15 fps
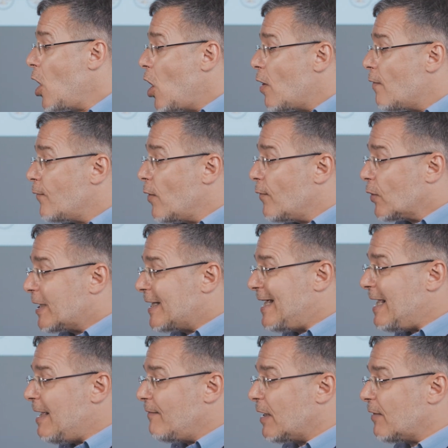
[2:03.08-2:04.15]
the
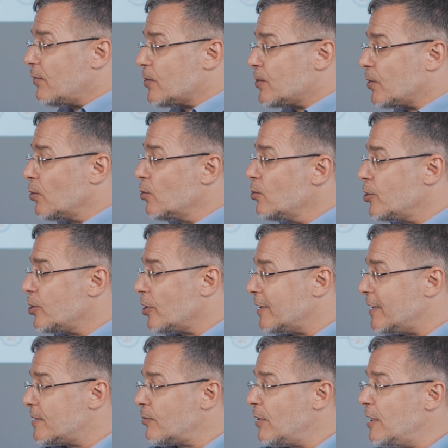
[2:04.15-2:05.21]
key there, the solution,
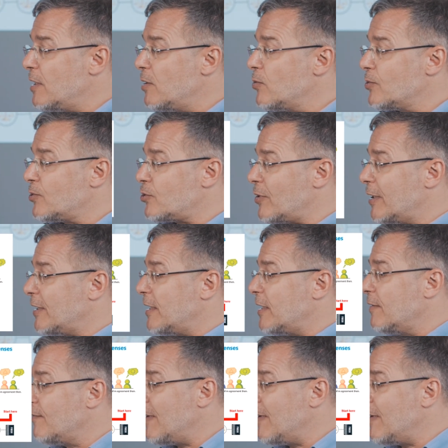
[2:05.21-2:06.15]
is really illustrated in